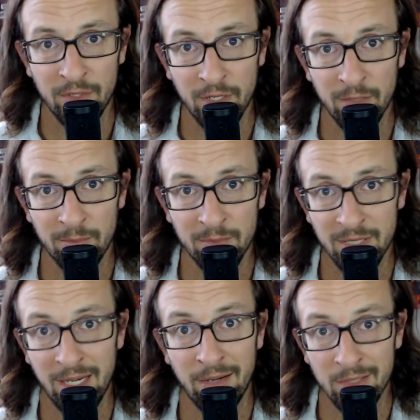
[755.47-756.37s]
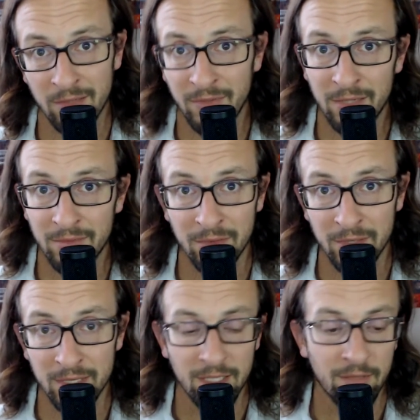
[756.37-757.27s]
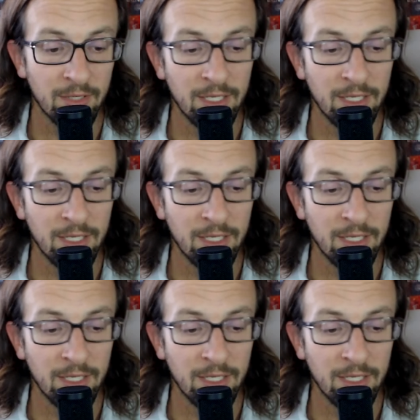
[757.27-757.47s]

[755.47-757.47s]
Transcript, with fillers: you're going to scare yourself out of doing stuff.